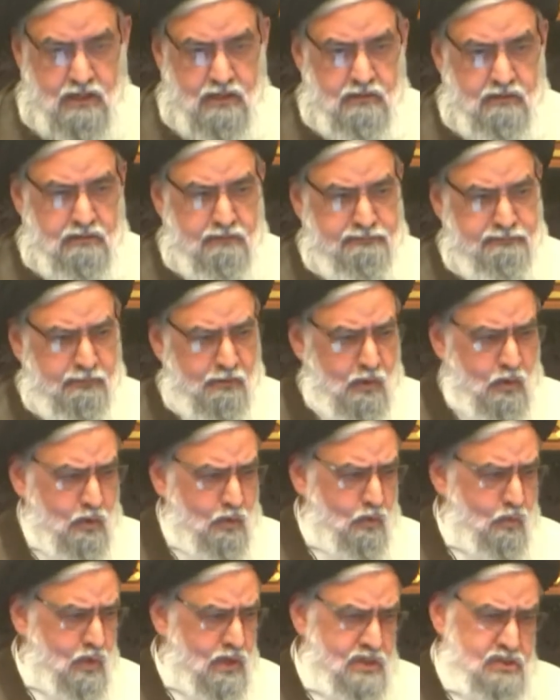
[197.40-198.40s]
The
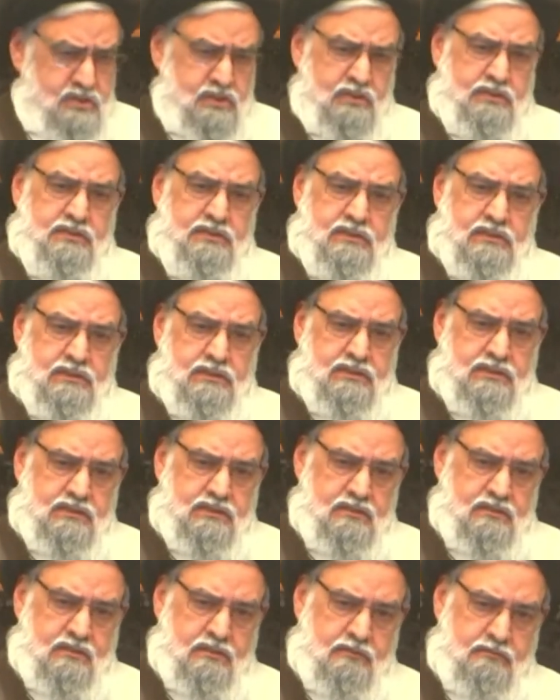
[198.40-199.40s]
four
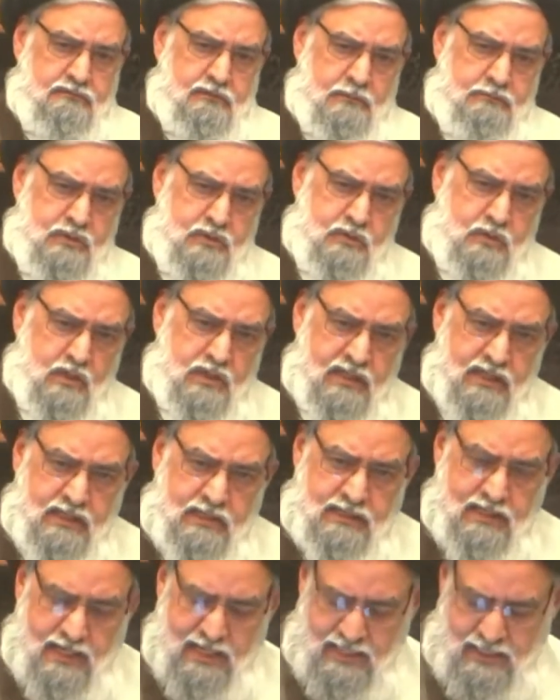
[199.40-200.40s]
versions from the Sunni,
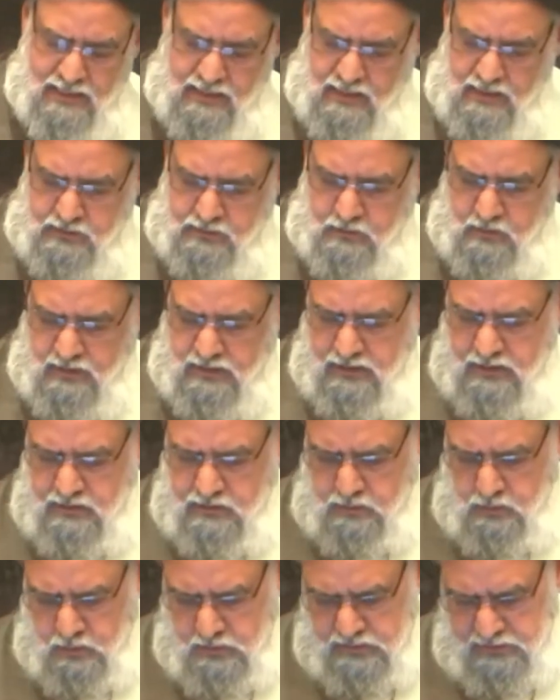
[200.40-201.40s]
that I, uh, Sunni
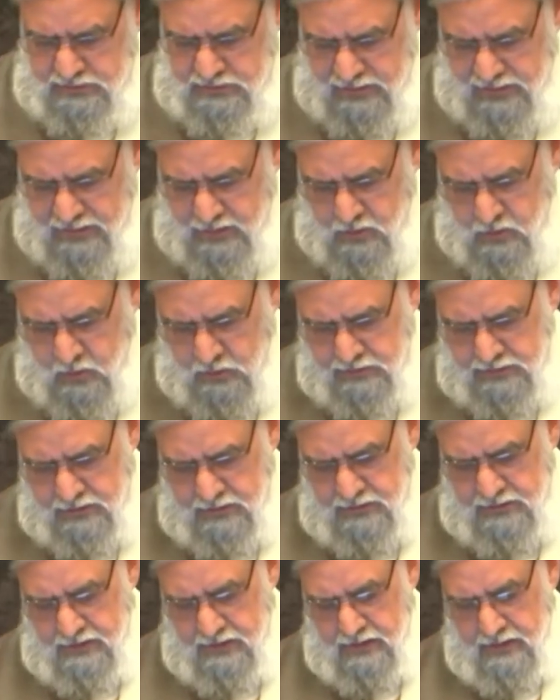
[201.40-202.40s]
sources that I
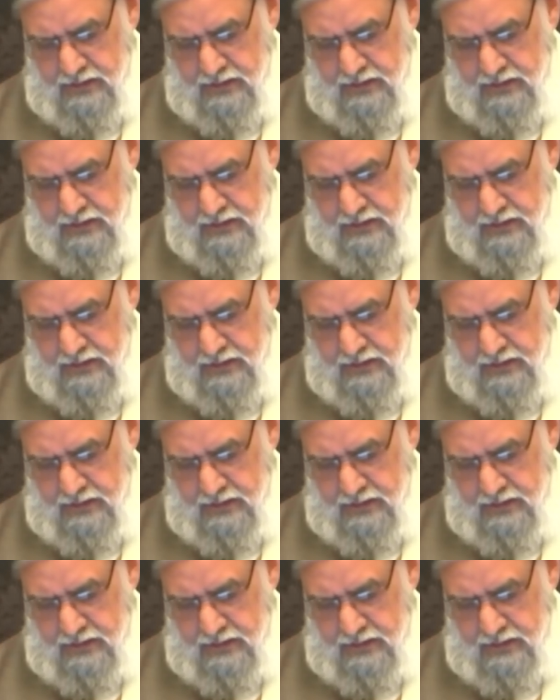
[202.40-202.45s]
quoted,